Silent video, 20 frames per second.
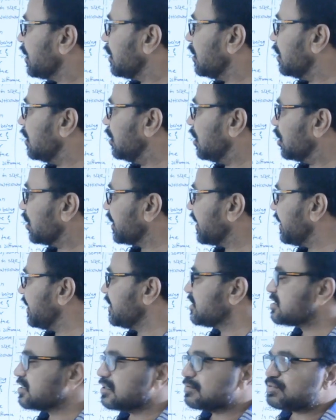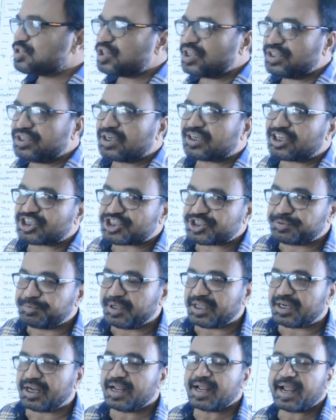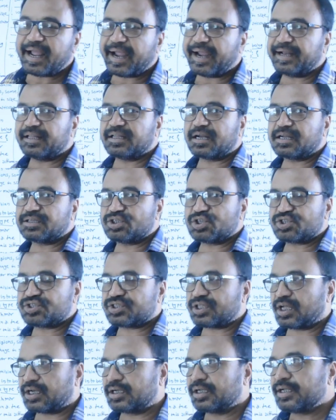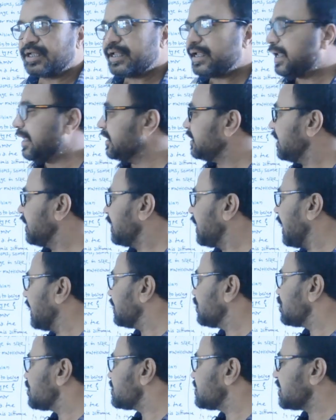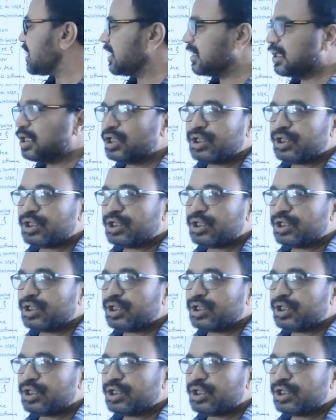organisms in the Kashmir and the Rajasthan. In the Rajasthan,